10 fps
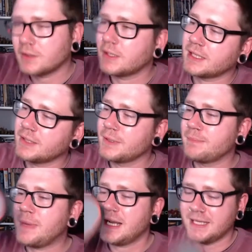like you were
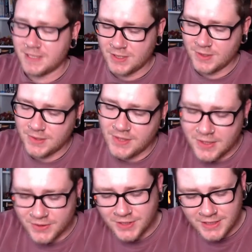back in
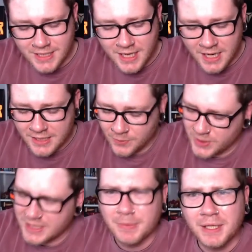2009,
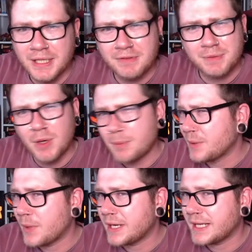which I believe is probably
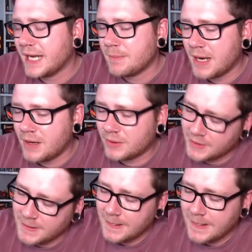when it came out.
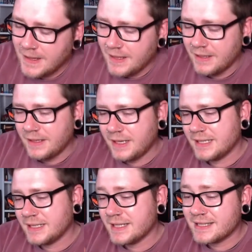And
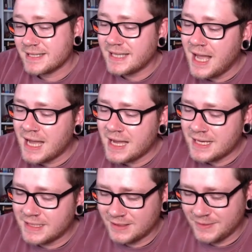inside,